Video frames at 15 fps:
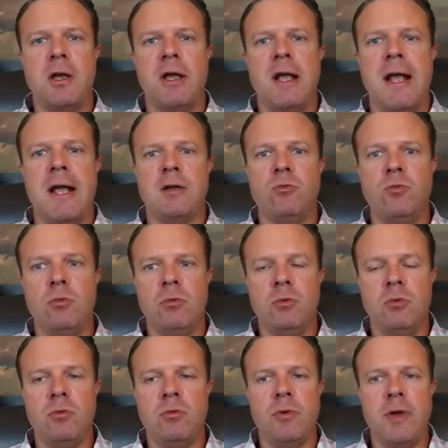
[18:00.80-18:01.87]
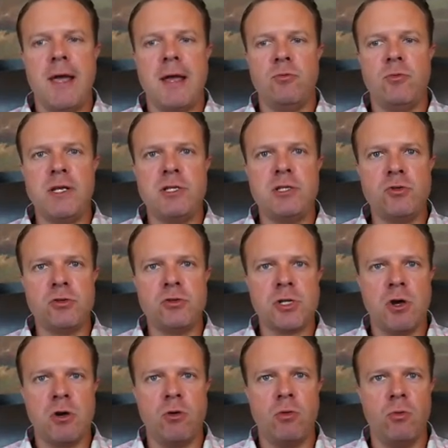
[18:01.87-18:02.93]
and we do
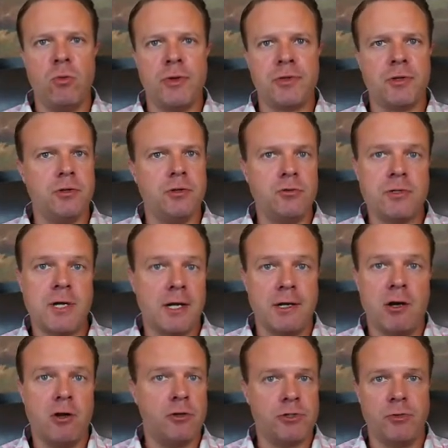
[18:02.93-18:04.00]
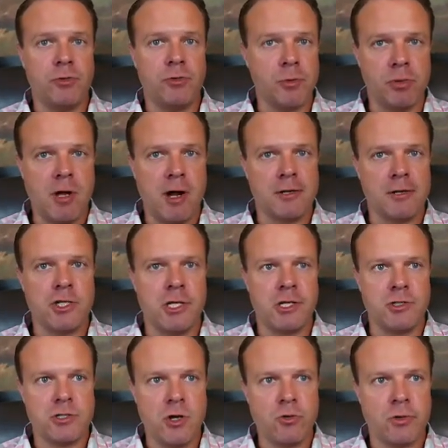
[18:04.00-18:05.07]
so with a new technology, with a
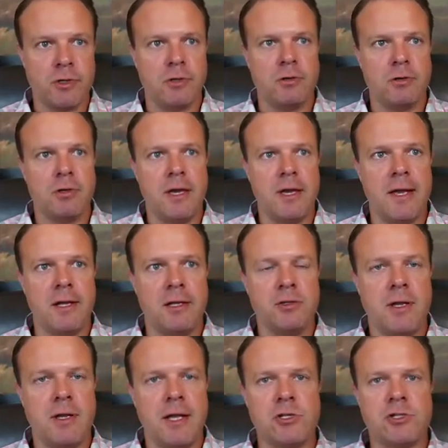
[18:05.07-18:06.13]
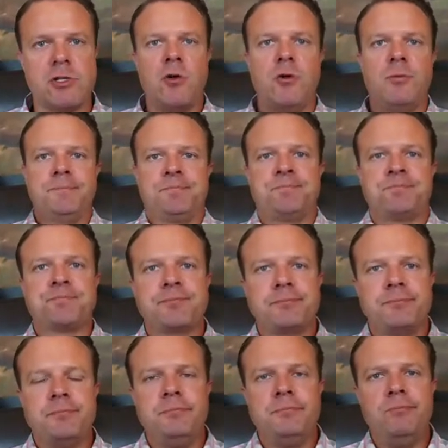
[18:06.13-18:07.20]
blockchain token. And so
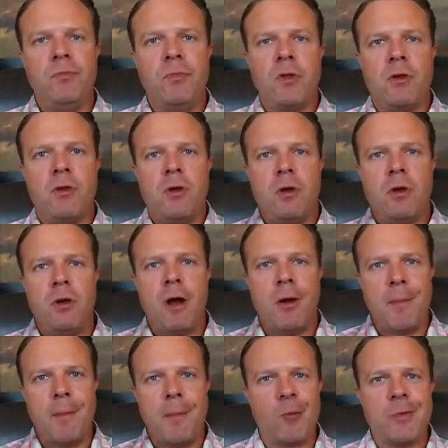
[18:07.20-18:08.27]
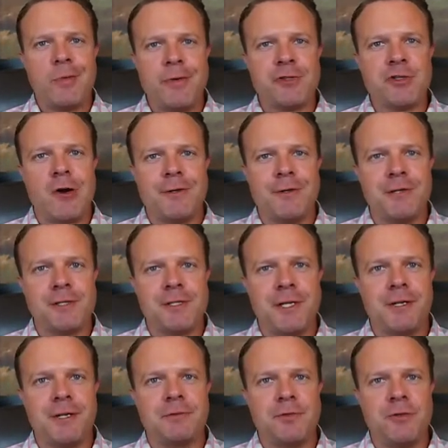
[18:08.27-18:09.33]
I remember when we started this
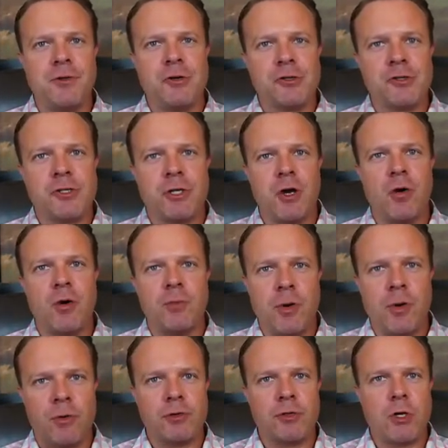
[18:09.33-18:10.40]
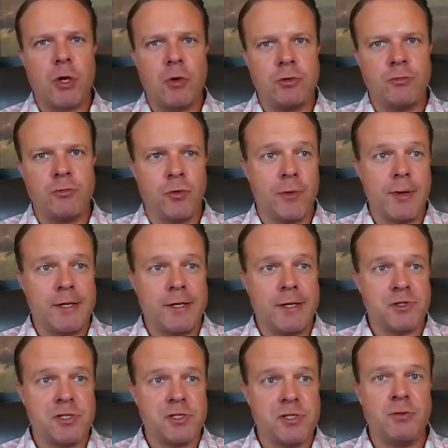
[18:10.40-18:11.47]
thing 2 years ago, and we were raising
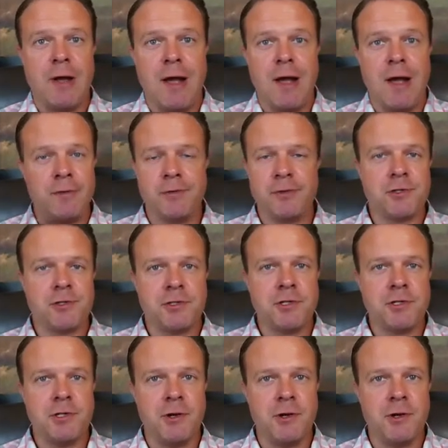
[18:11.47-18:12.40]
the seed round. It was just